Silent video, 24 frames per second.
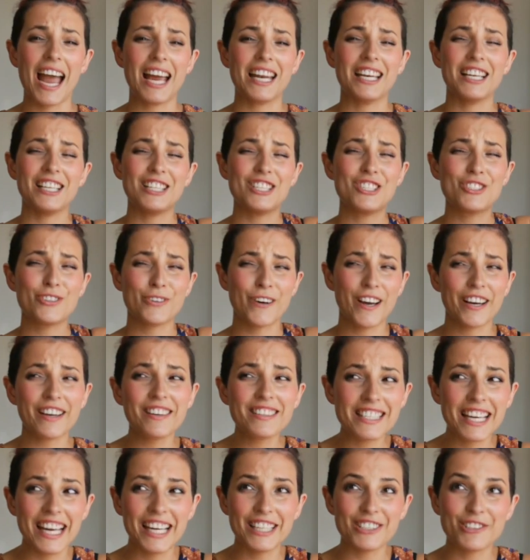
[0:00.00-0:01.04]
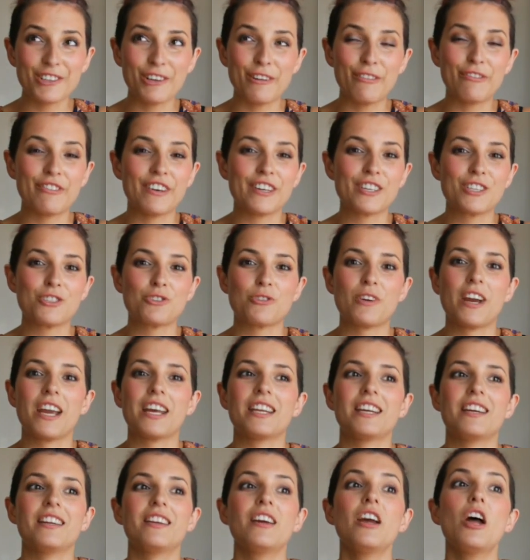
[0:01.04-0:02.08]
and try not to get too
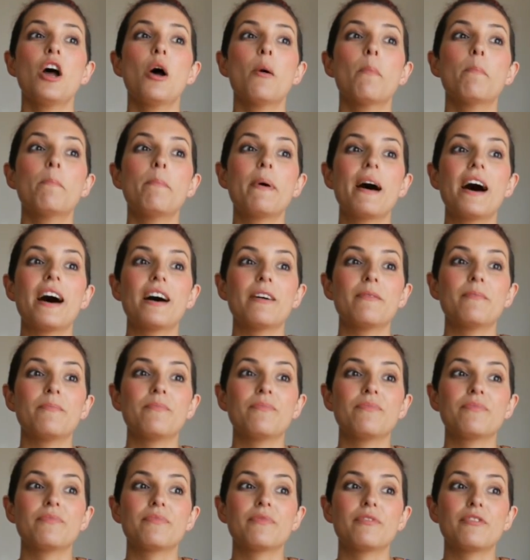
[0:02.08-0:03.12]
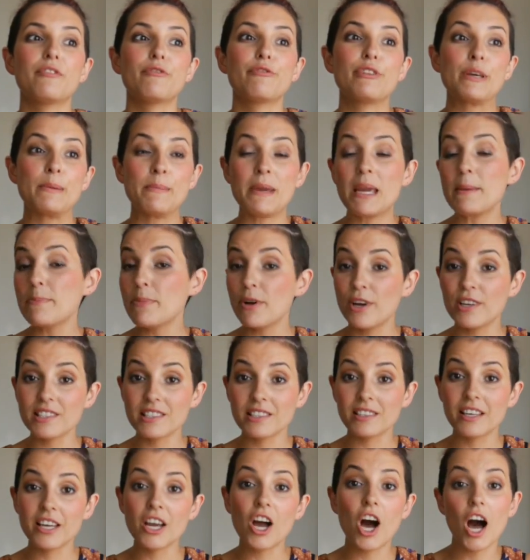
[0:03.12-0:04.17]
frustrated. But for me
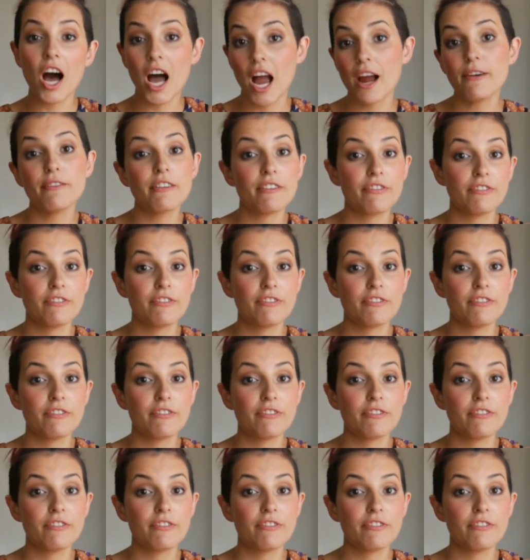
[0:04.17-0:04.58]
personally, I